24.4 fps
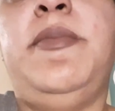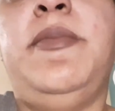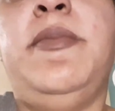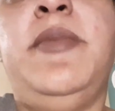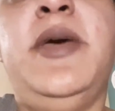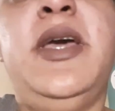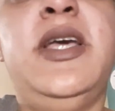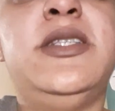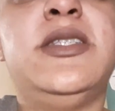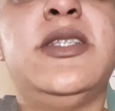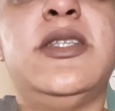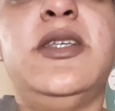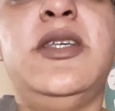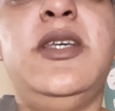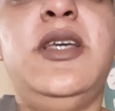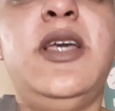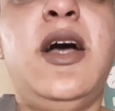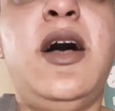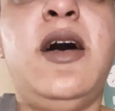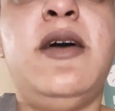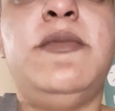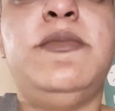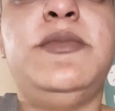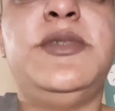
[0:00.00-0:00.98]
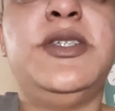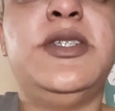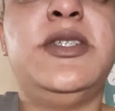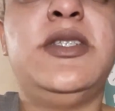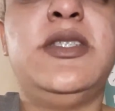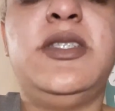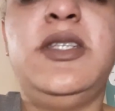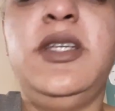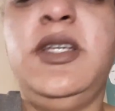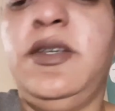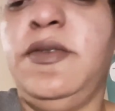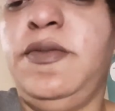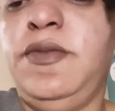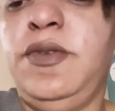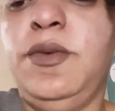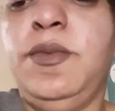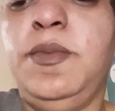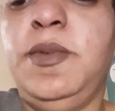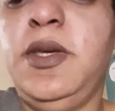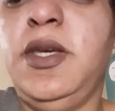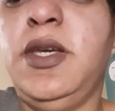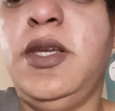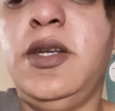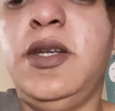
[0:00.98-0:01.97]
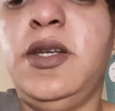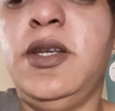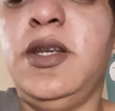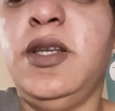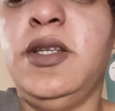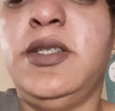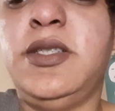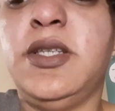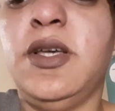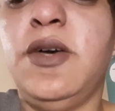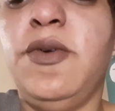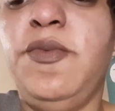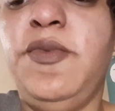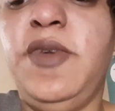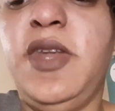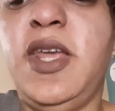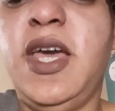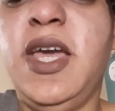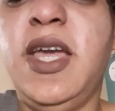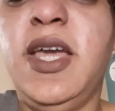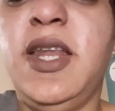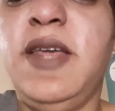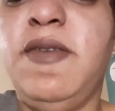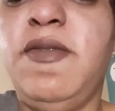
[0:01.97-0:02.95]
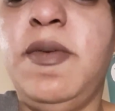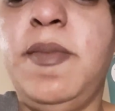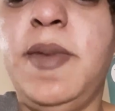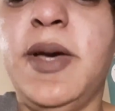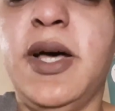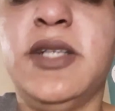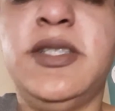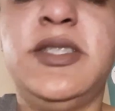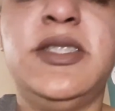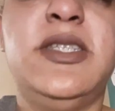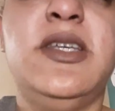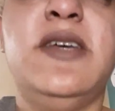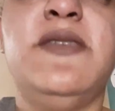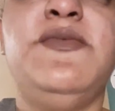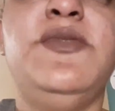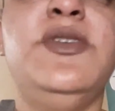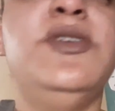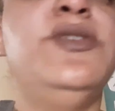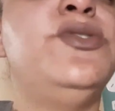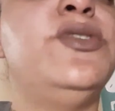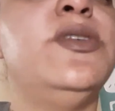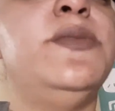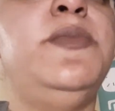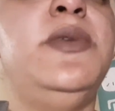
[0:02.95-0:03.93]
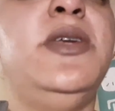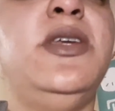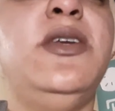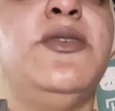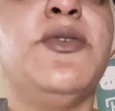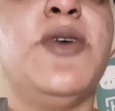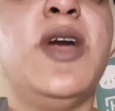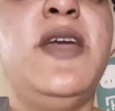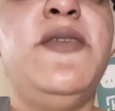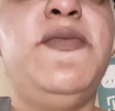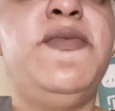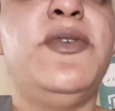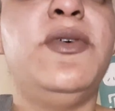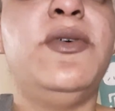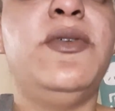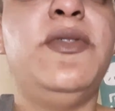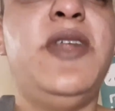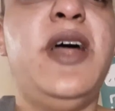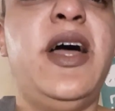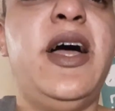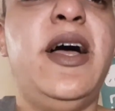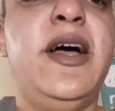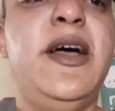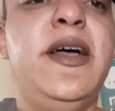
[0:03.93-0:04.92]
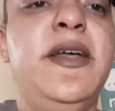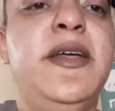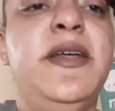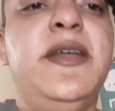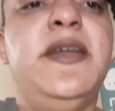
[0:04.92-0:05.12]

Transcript: basically, I'm just sick of you being so negative about stuff. You should be grateful that,